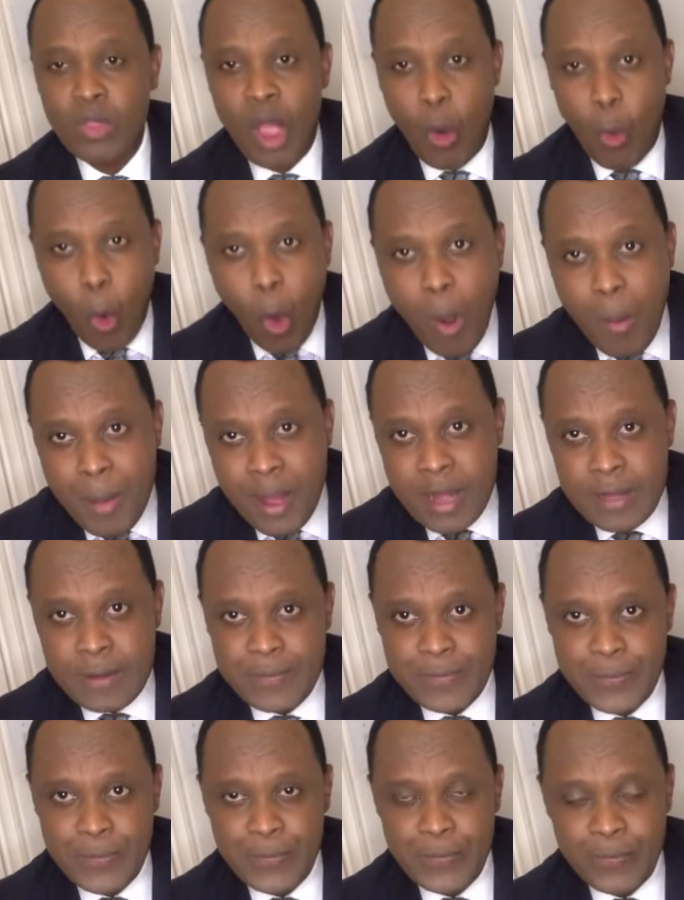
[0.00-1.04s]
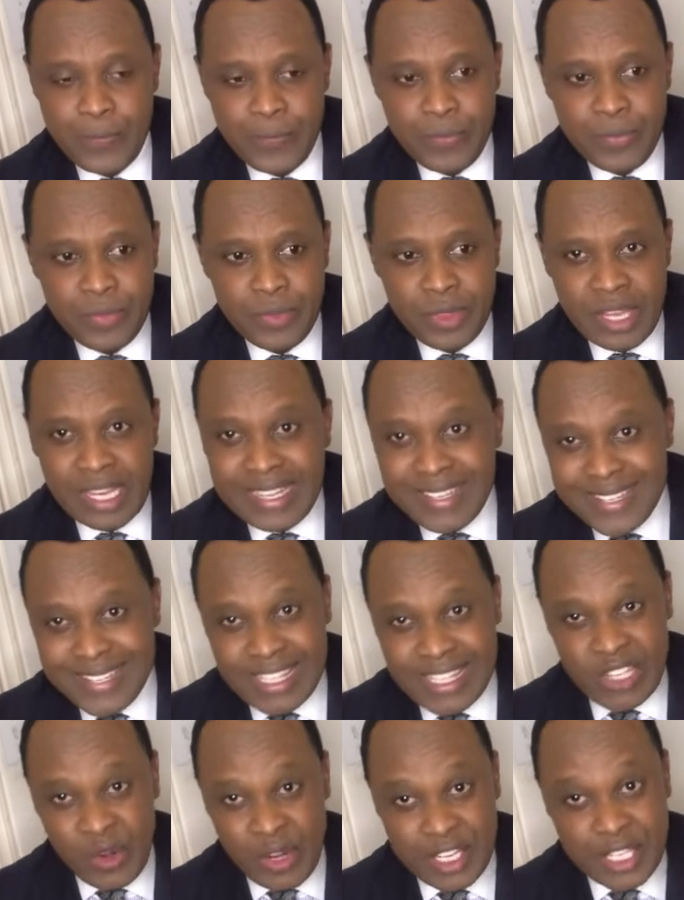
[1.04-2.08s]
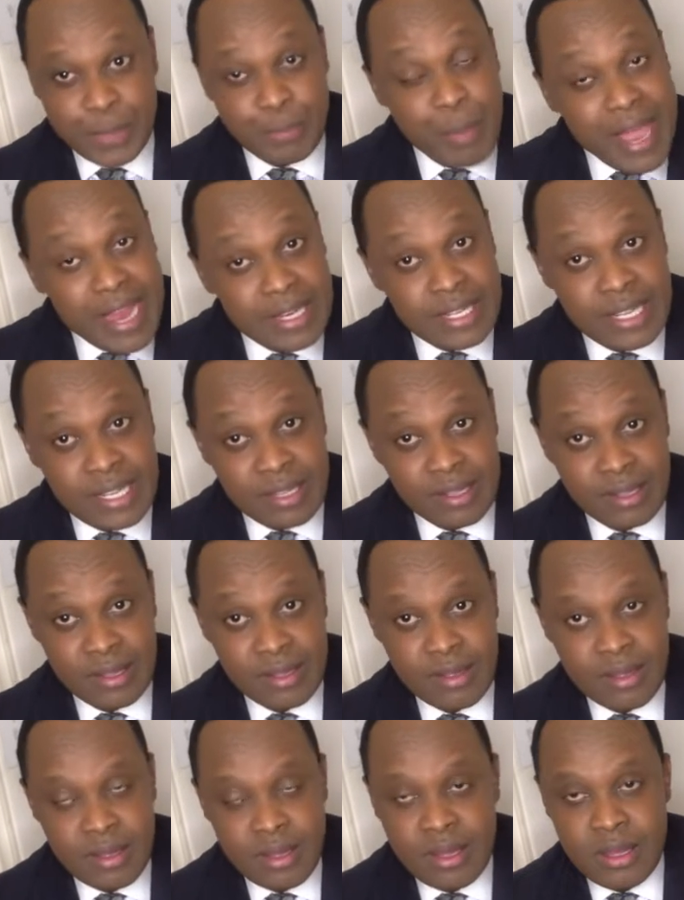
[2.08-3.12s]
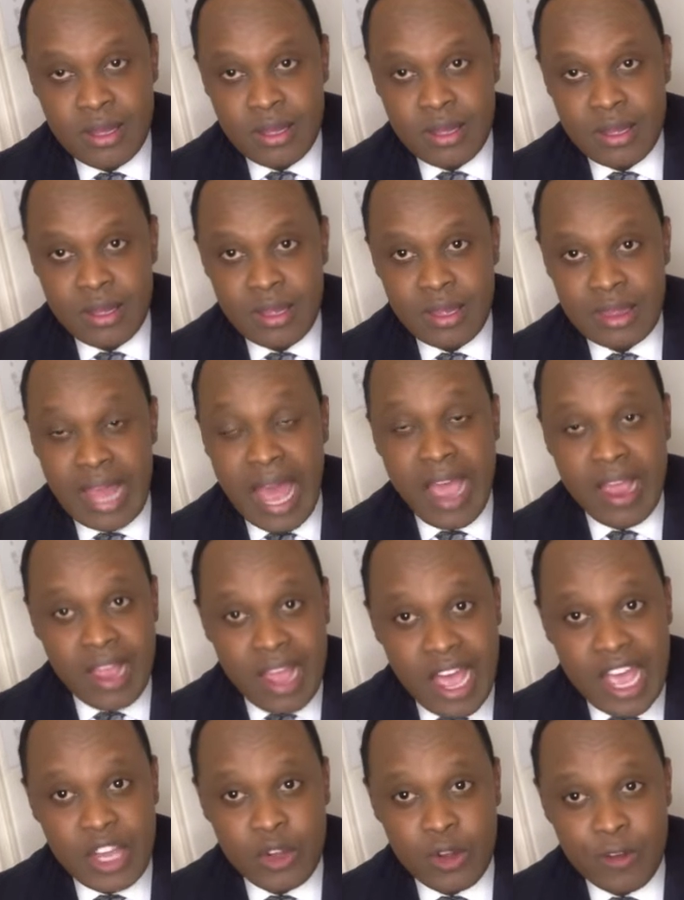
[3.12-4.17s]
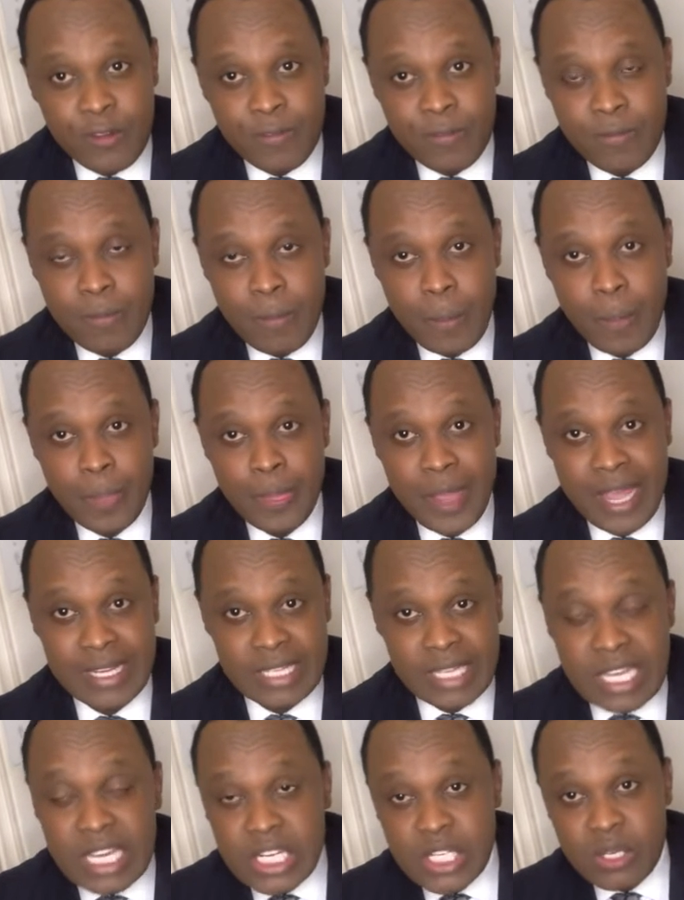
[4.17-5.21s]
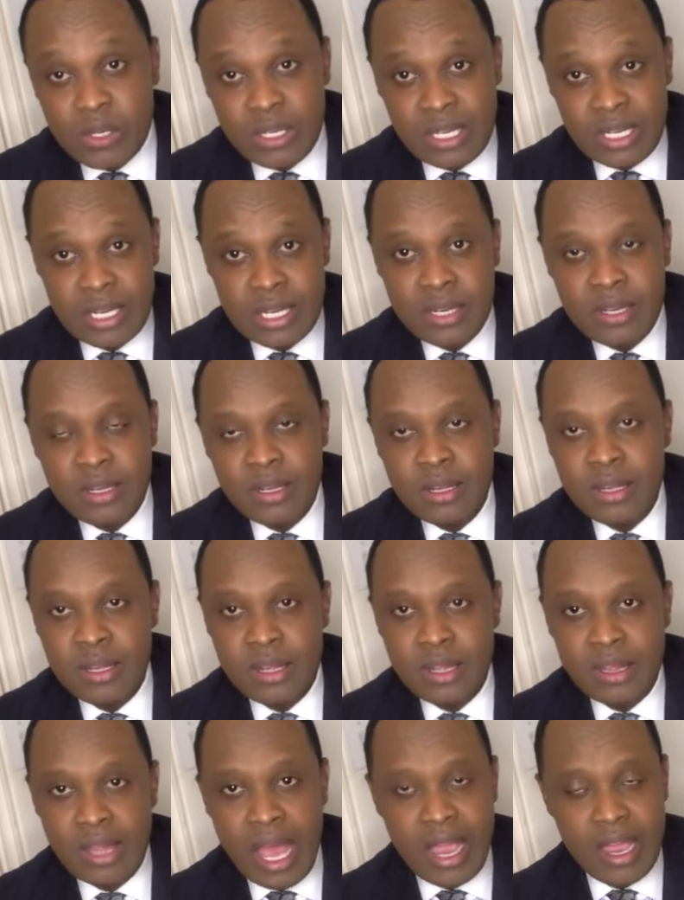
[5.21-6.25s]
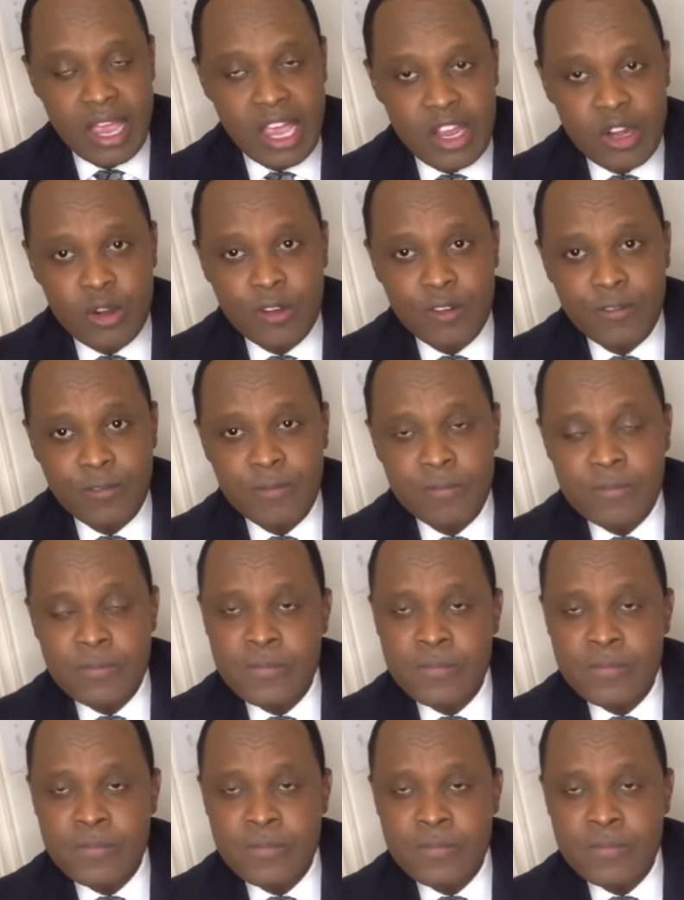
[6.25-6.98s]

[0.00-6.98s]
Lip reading: a woman is still expecting that kind of attention, that kind of